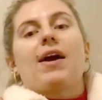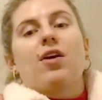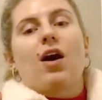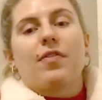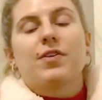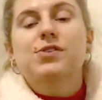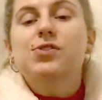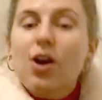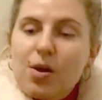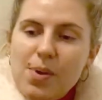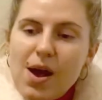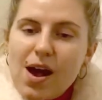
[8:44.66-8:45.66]
got the
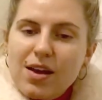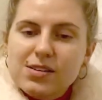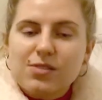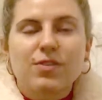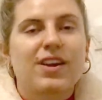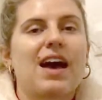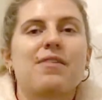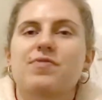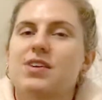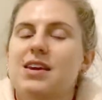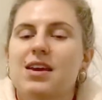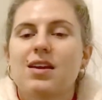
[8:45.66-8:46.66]
Starbucks, a little
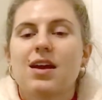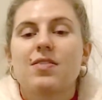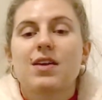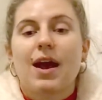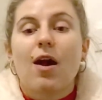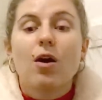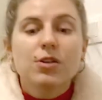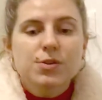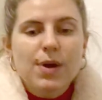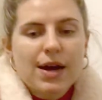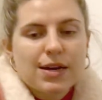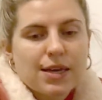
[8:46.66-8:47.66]
caffeine, and then I
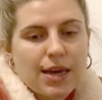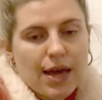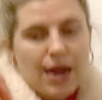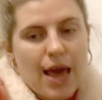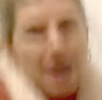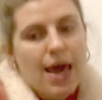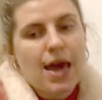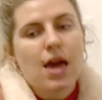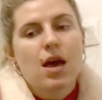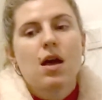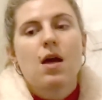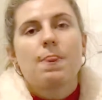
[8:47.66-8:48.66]
also had to get a
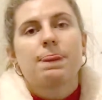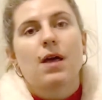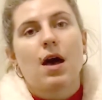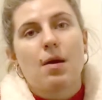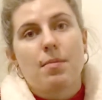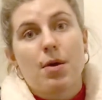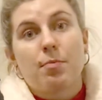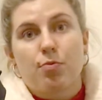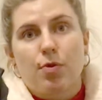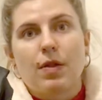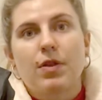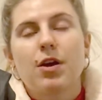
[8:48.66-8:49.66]

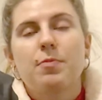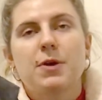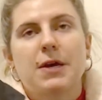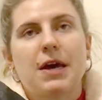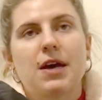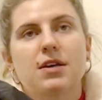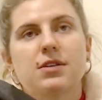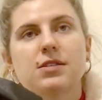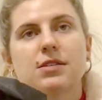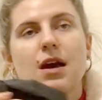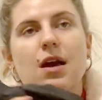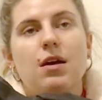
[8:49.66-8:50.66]
umbrella
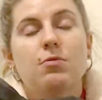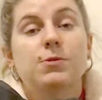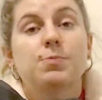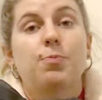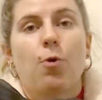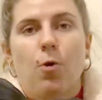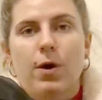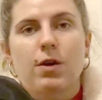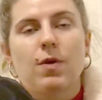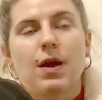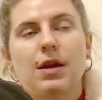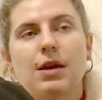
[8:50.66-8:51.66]
because it was pouring
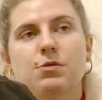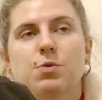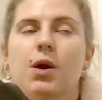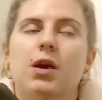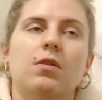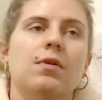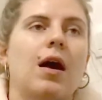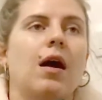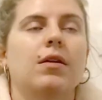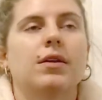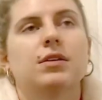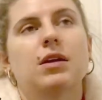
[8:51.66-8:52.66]
rain and I was walking around
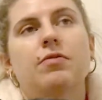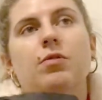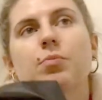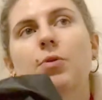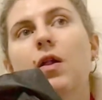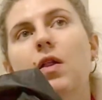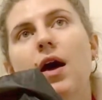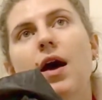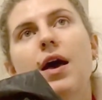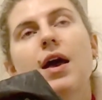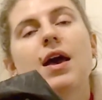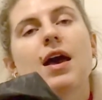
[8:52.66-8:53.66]
and I didn't have an umbrella.
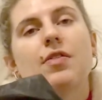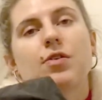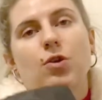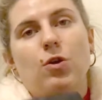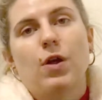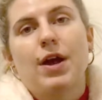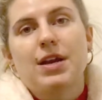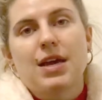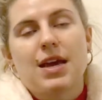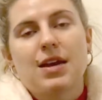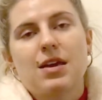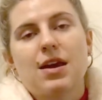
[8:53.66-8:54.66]
And the girl I
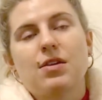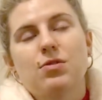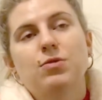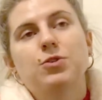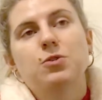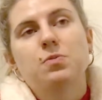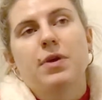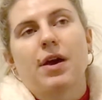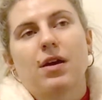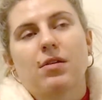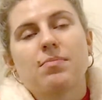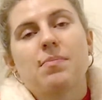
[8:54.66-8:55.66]
nanny, I knew she'd be
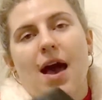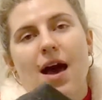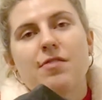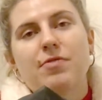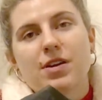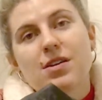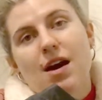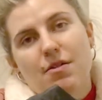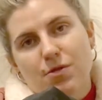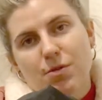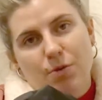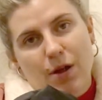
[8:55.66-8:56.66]
mad if I didn't
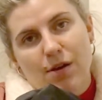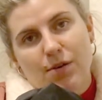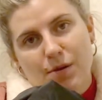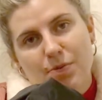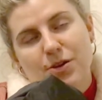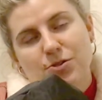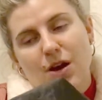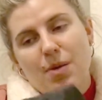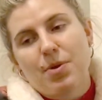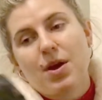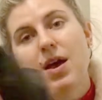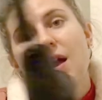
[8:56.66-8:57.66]
have an umbrella when I picked her
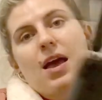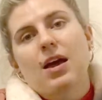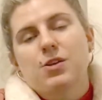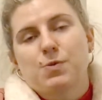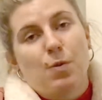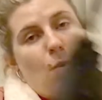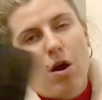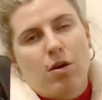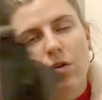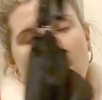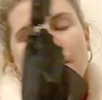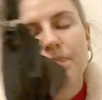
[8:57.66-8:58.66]
up because we walk
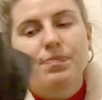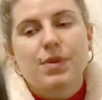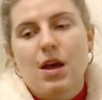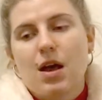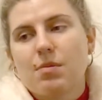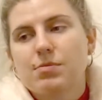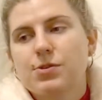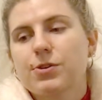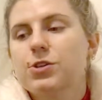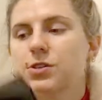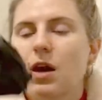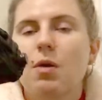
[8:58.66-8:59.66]
a lot. So
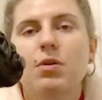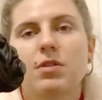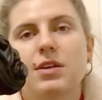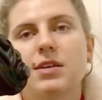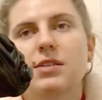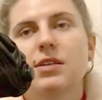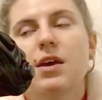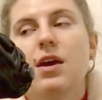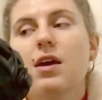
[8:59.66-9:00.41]
I just got one of these.